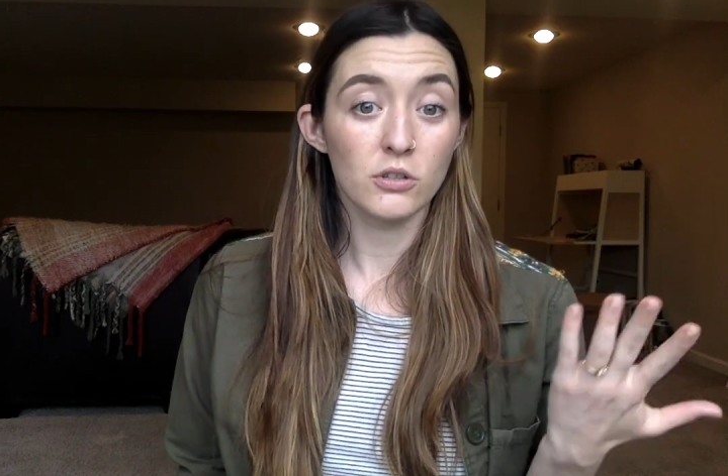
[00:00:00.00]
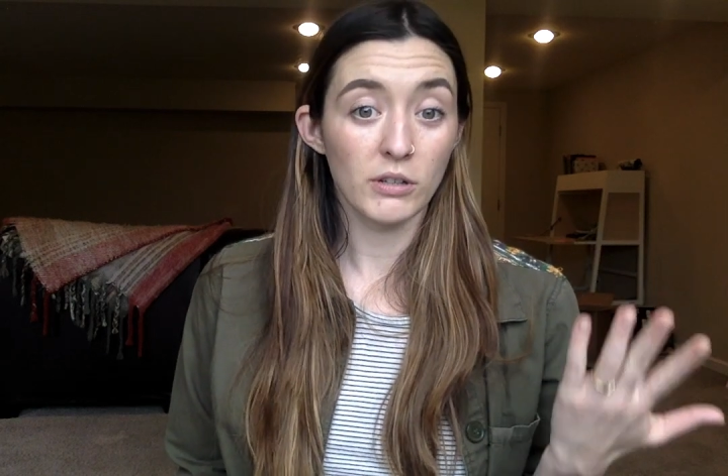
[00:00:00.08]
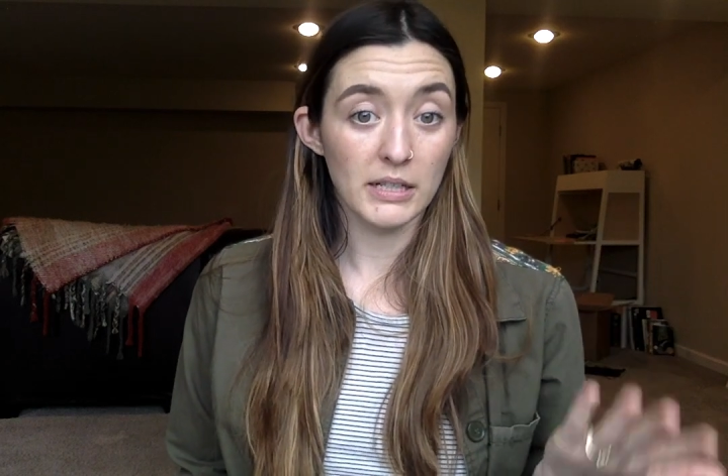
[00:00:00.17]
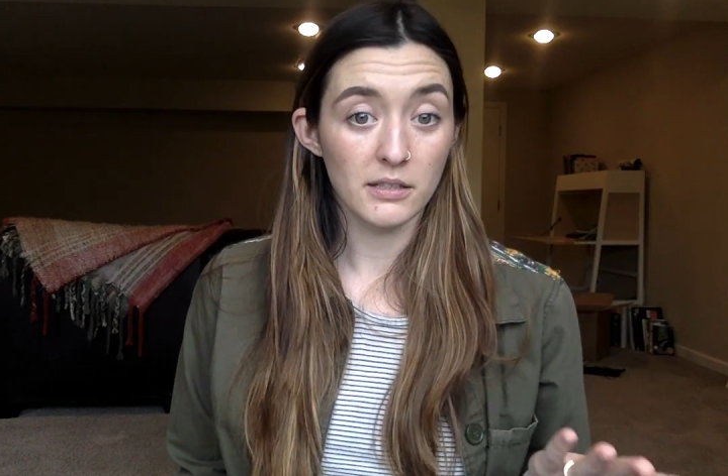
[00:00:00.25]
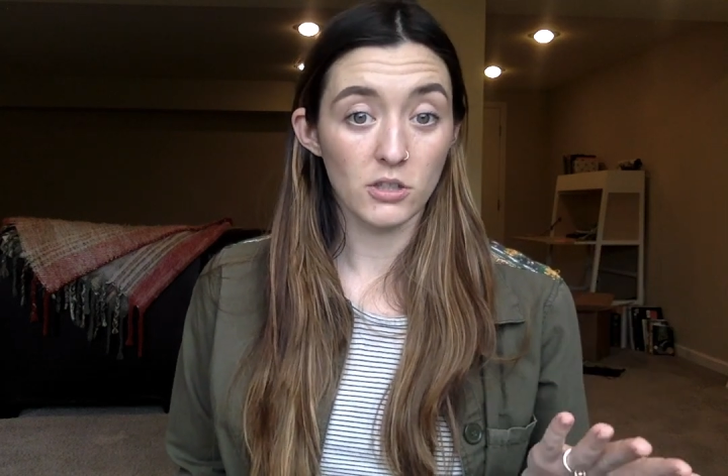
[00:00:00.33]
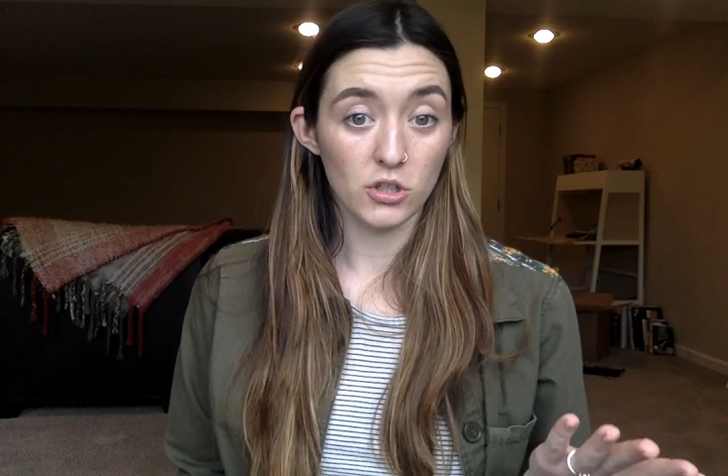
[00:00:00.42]

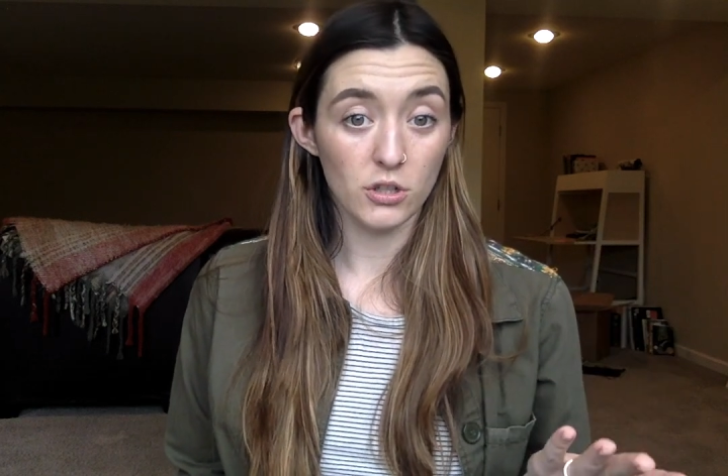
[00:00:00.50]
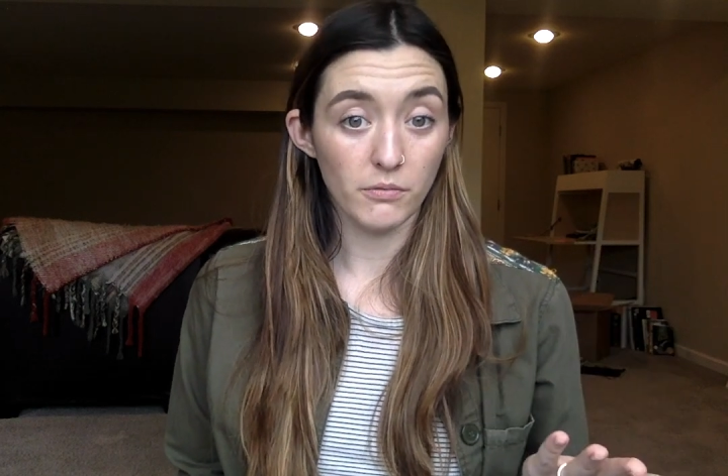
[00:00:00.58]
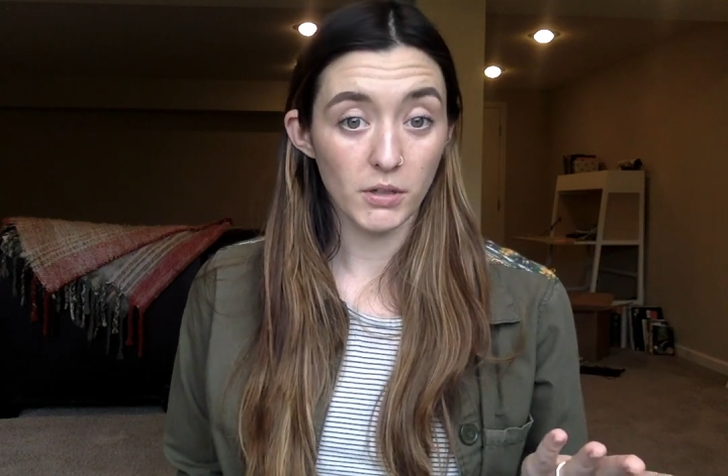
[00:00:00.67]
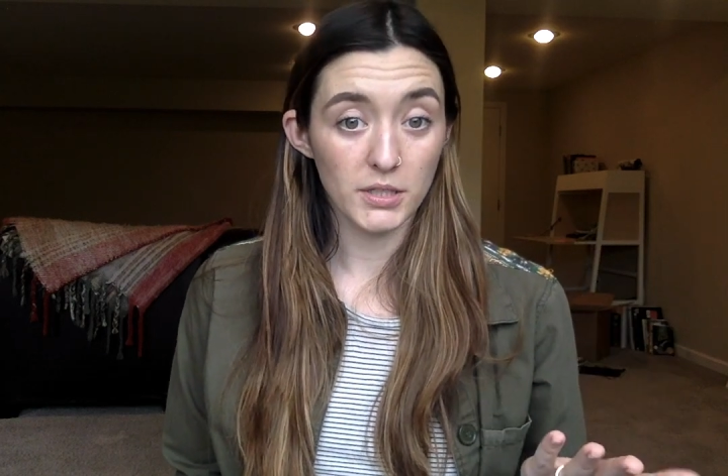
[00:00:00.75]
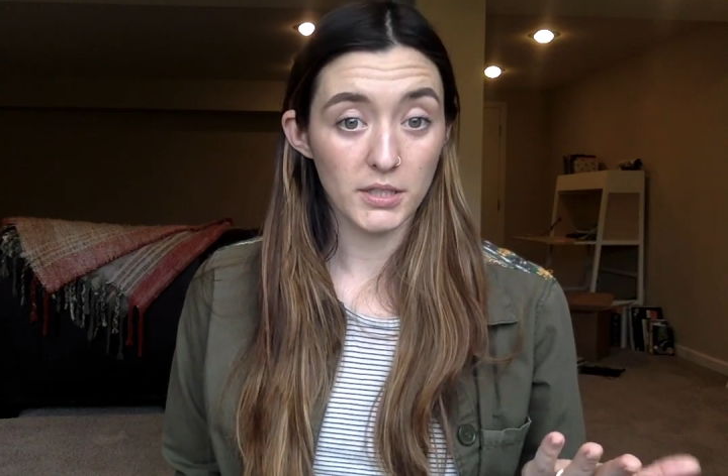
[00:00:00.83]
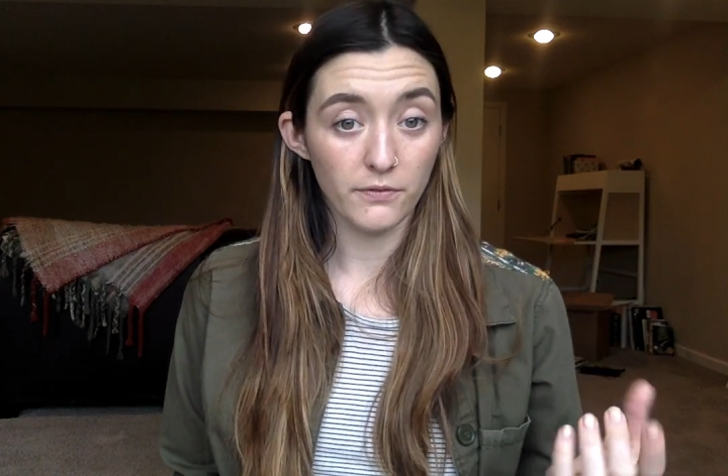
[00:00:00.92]
transitional
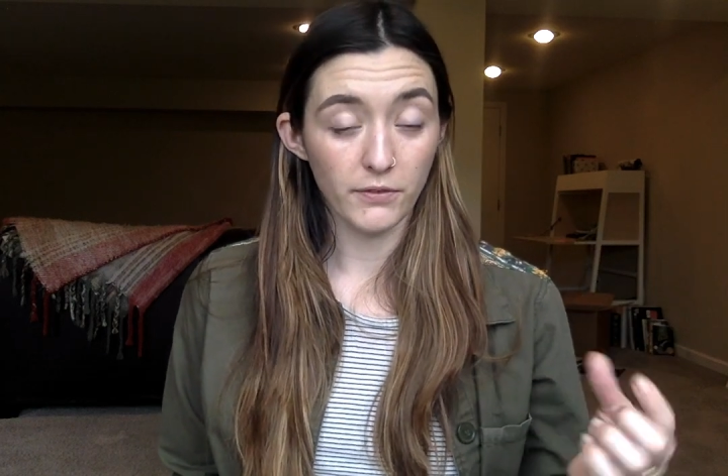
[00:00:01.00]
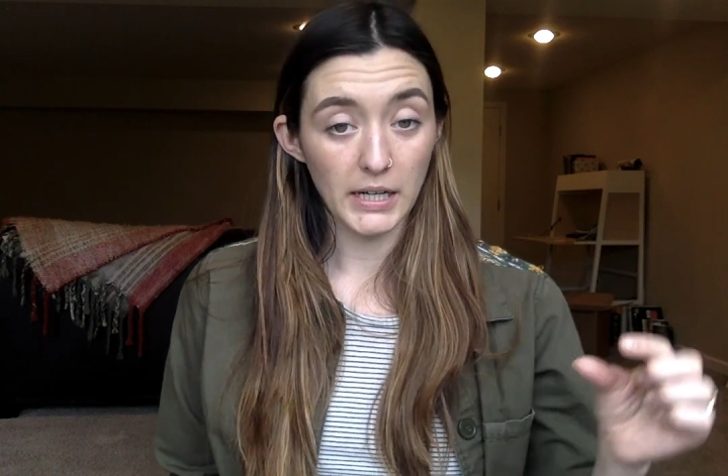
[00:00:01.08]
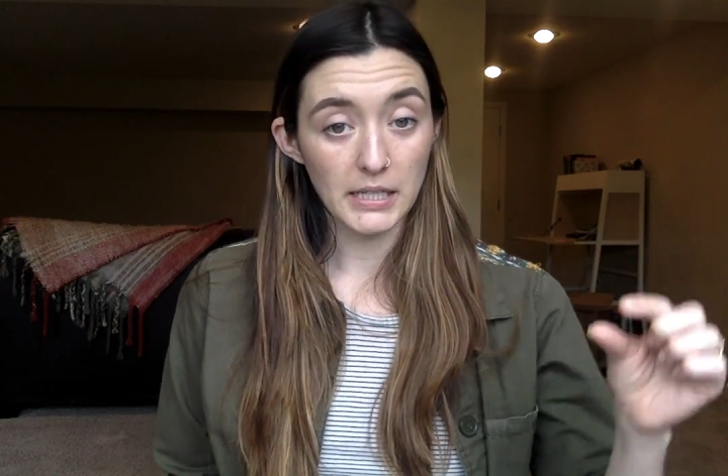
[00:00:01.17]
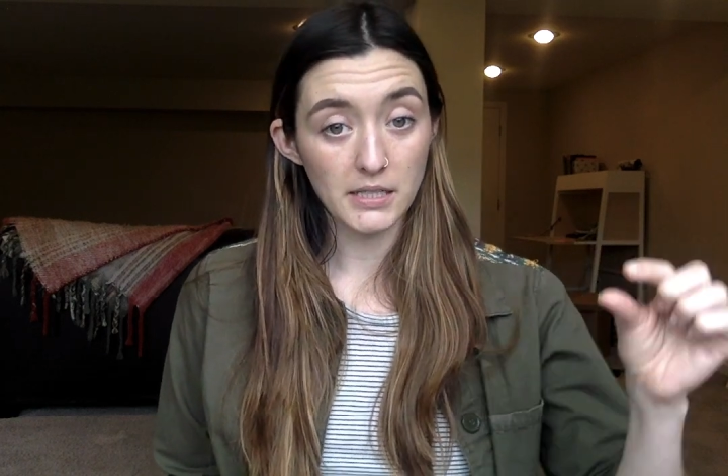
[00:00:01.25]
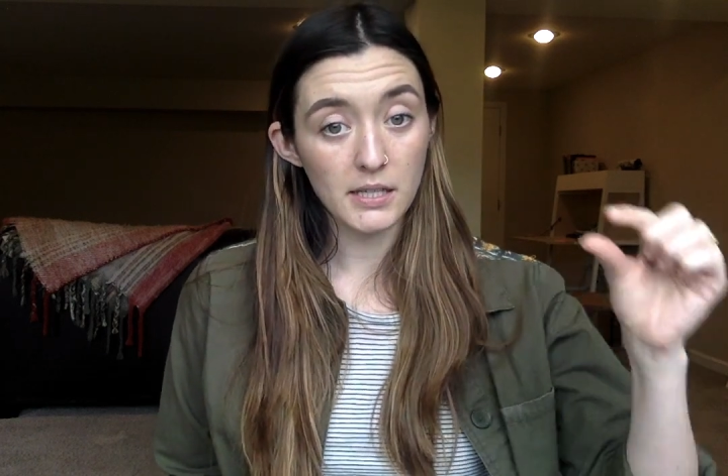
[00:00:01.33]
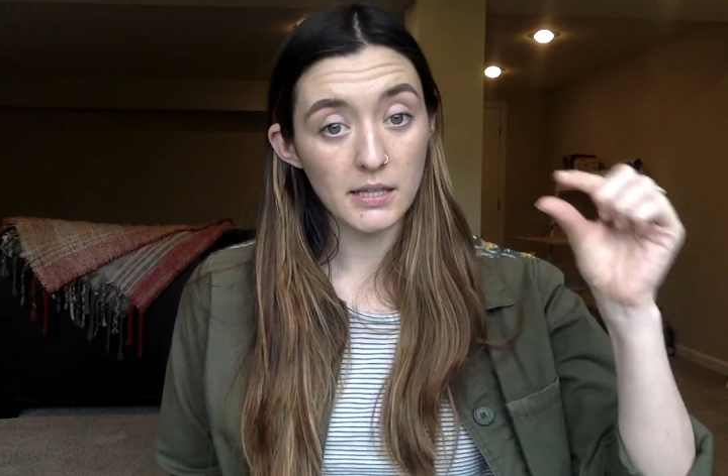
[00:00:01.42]
words and
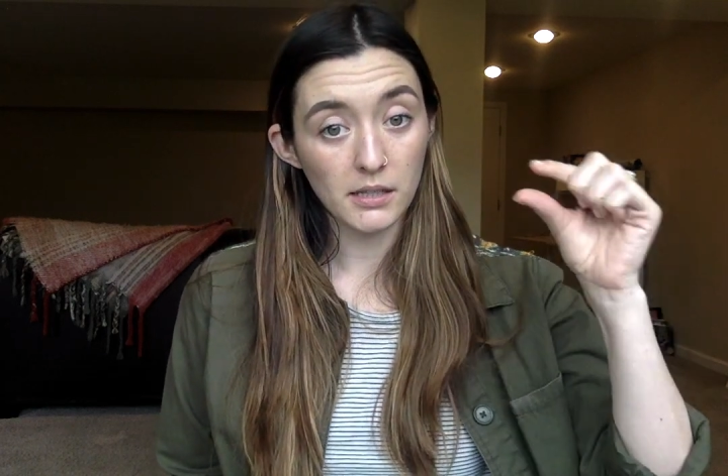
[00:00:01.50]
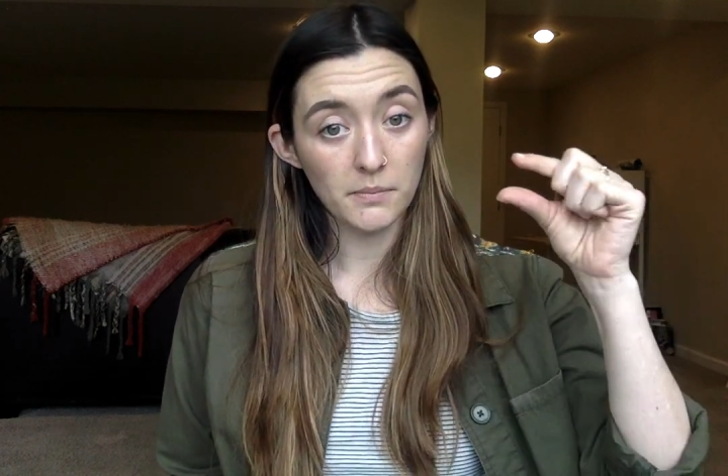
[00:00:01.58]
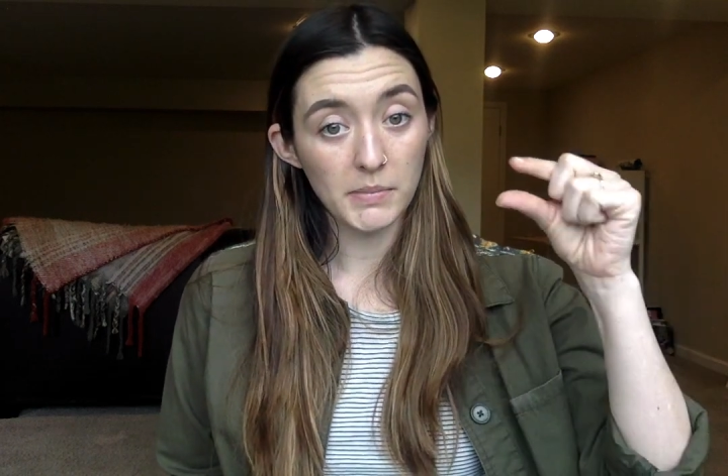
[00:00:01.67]
phrases at the